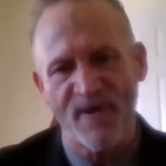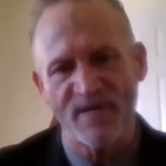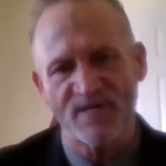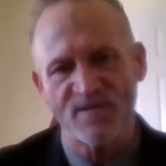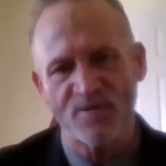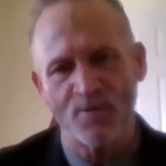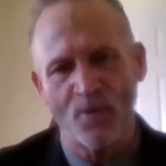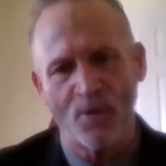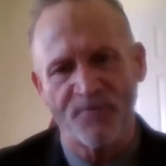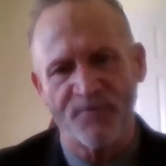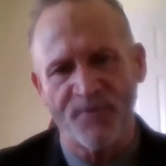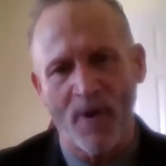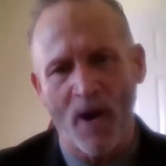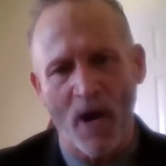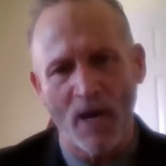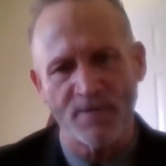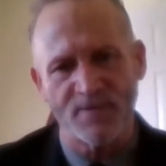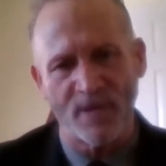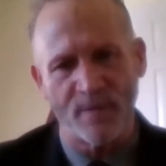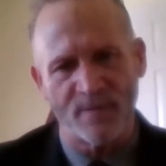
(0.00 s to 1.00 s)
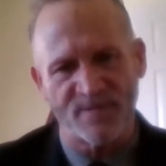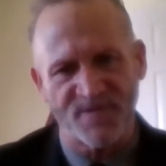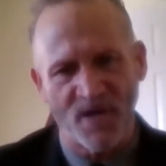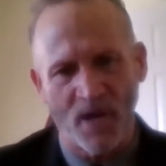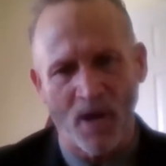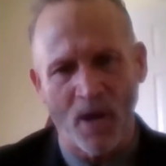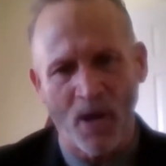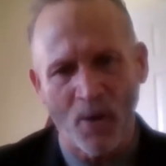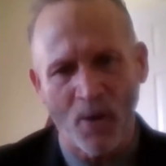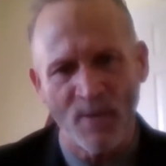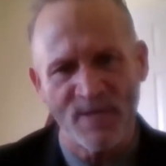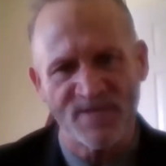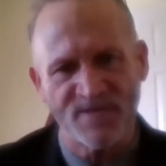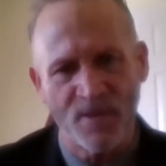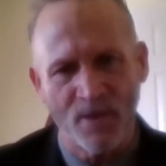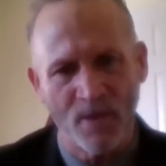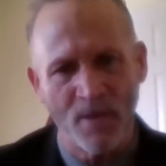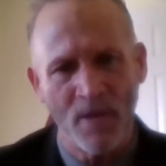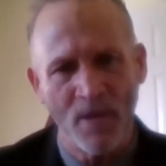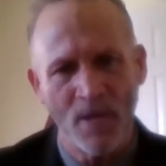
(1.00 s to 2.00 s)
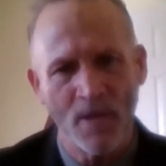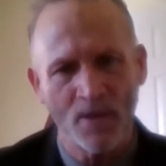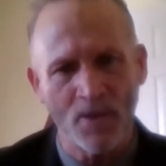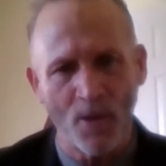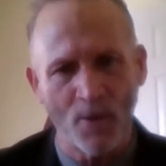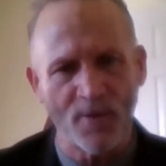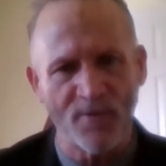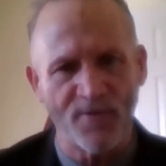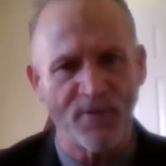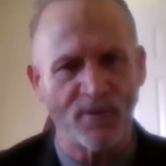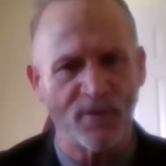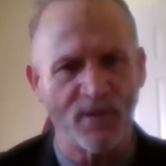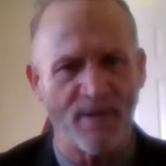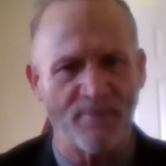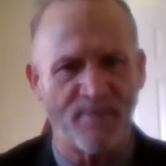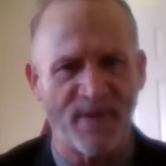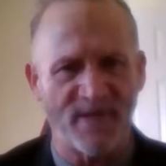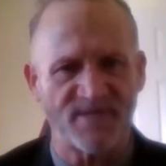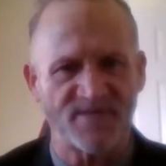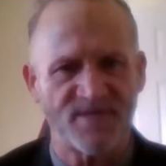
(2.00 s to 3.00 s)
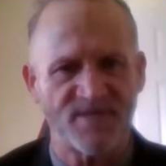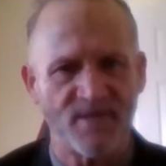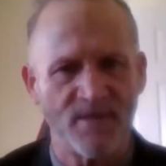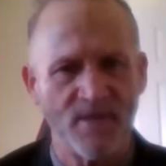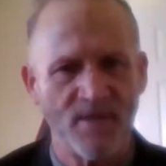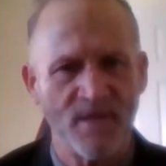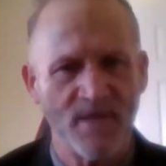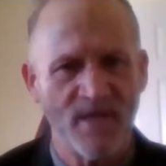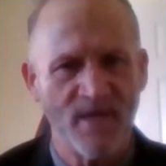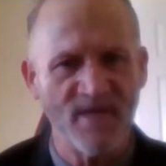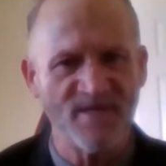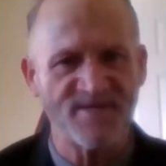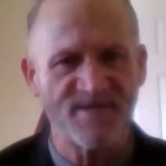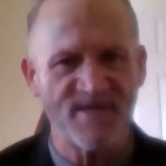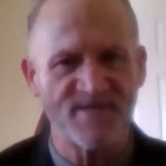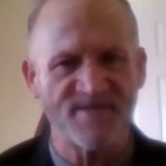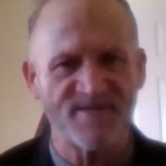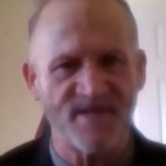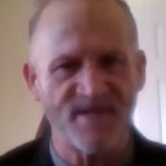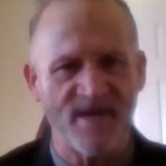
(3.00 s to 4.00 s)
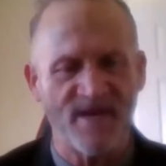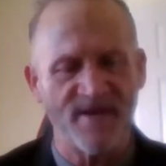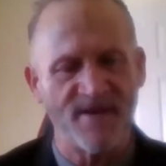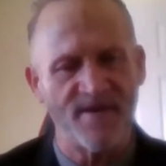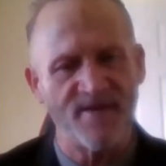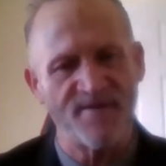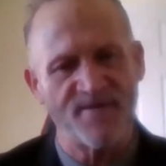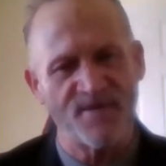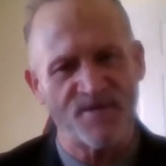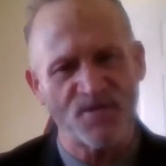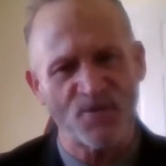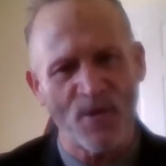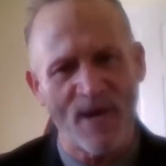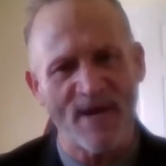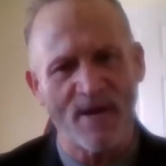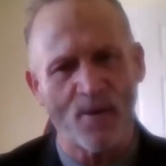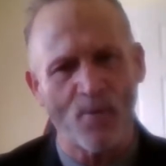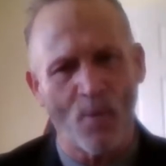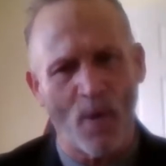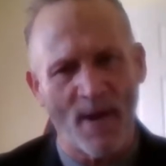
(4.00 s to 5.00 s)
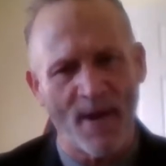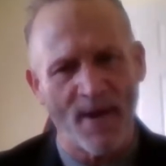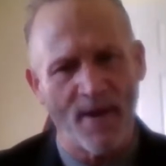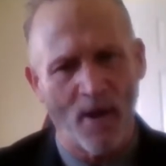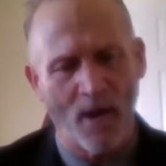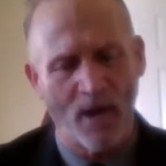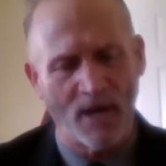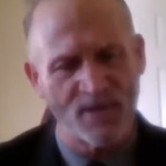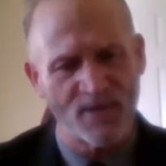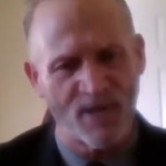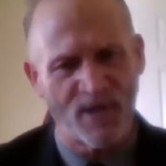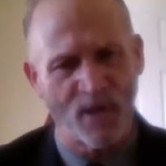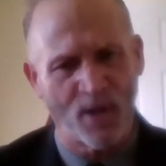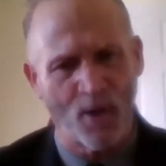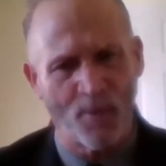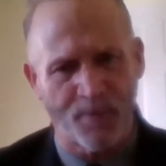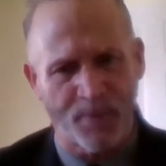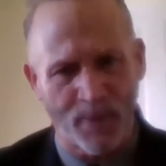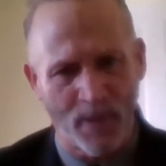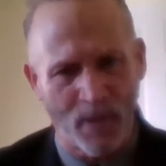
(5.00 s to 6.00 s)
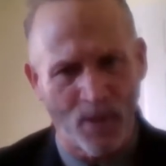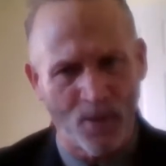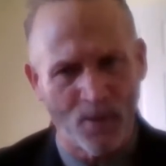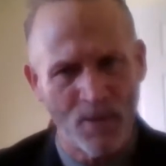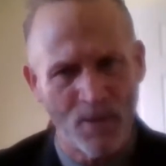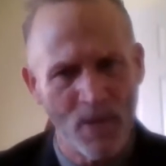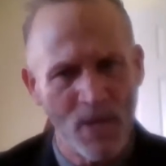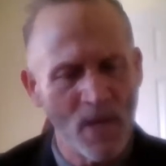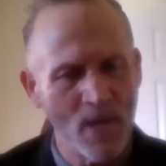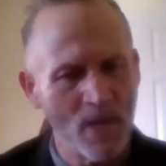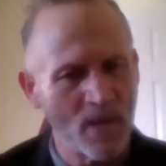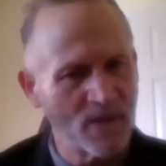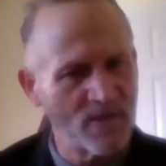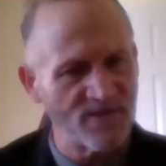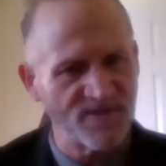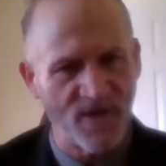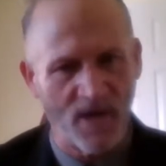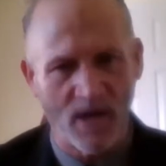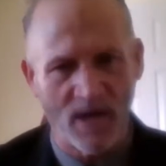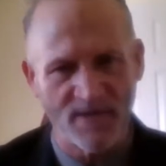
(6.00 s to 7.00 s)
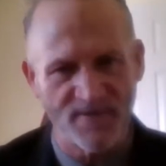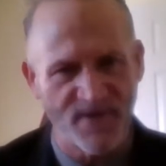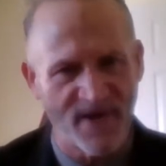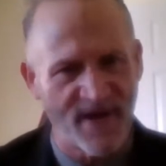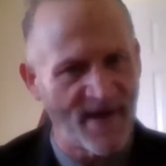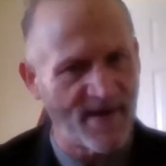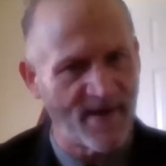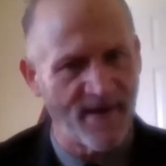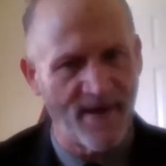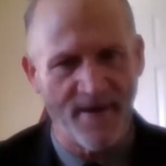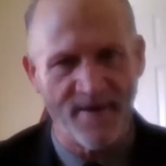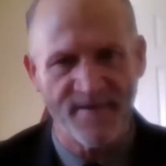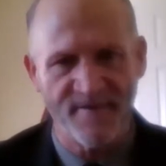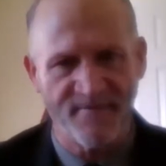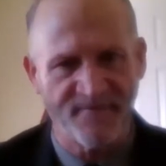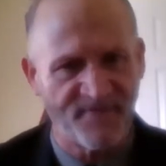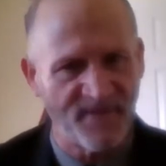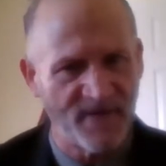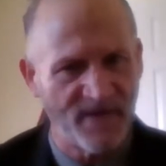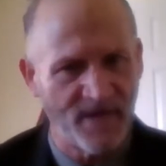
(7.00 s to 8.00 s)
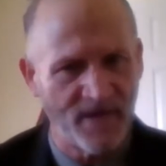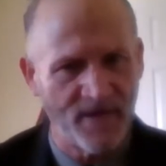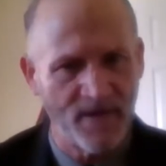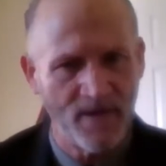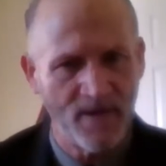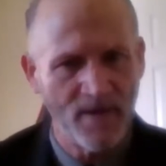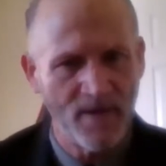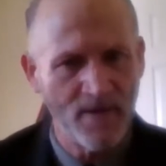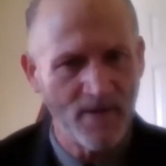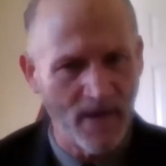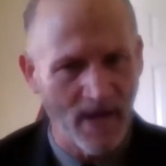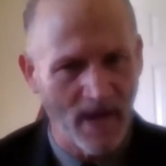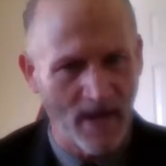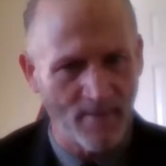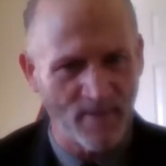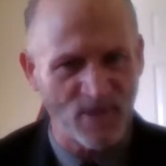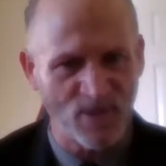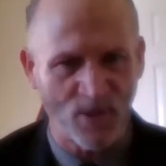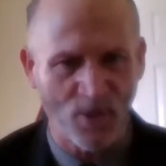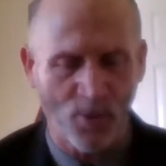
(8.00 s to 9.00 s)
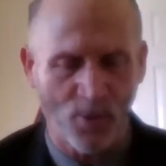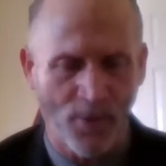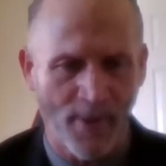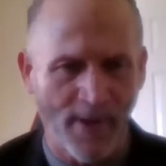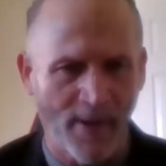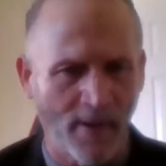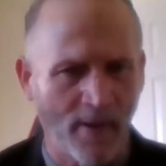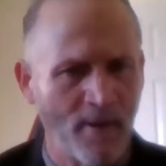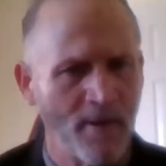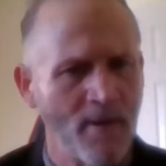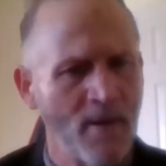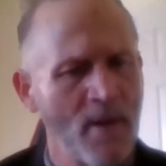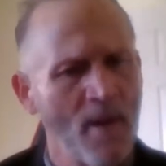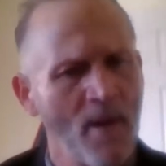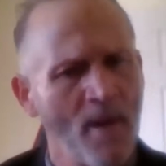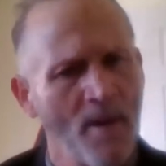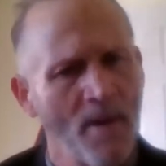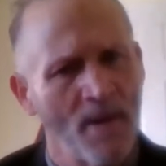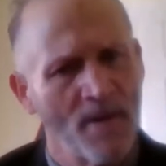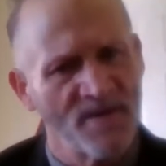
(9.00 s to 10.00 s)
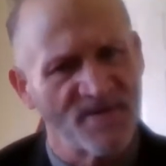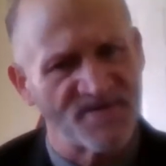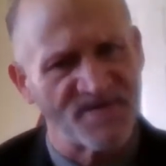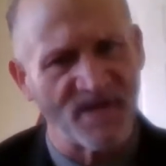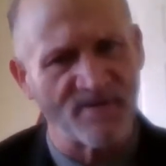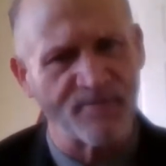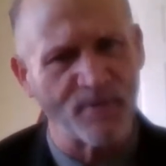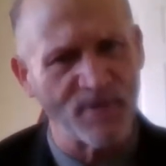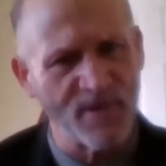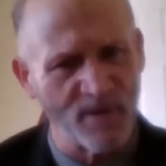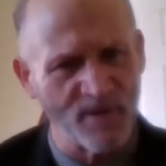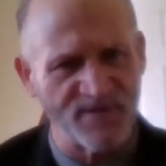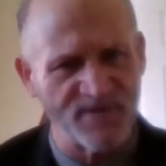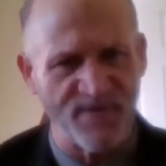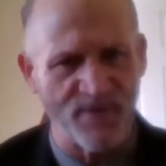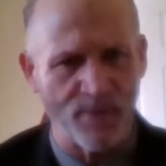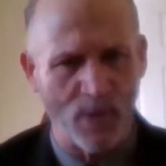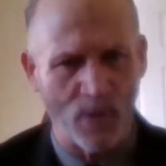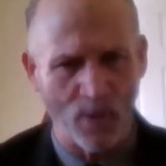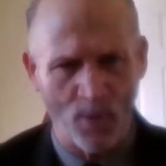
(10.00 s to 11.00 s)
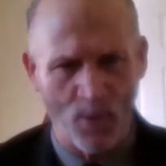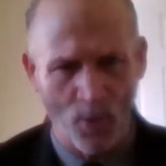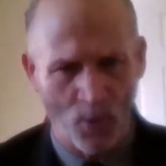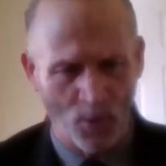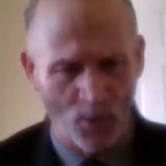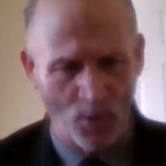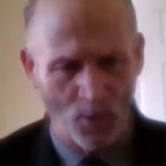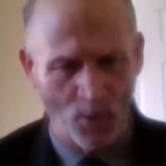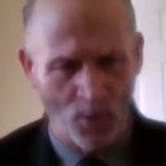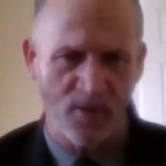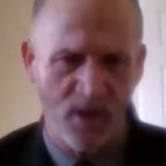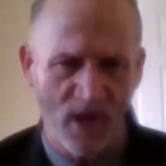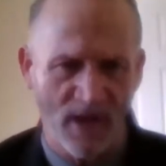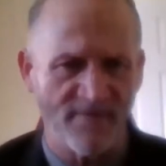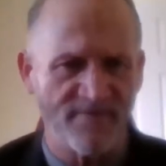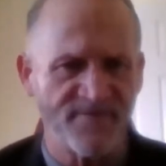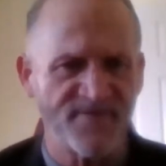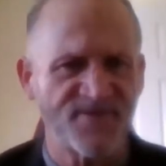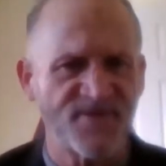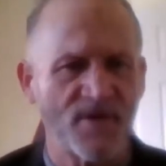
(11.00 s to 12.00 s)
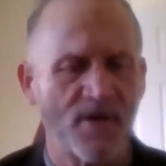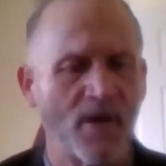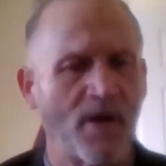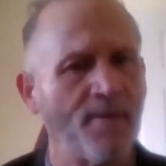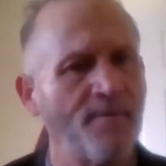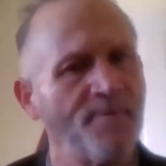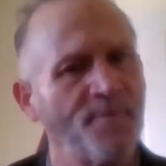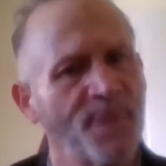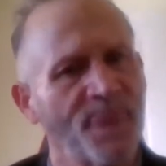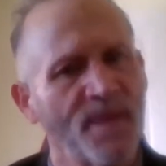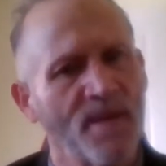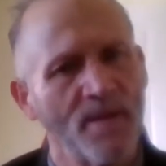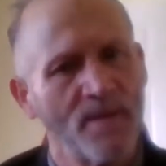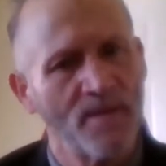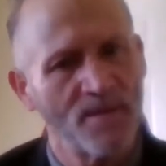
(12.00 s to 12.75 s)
Frank's goal for Andre was to always go to the Olympics. He said, son, the trainer wanted Andre to go pro because Andre had an undefeated amateur career, several years in a row, Golden Gloves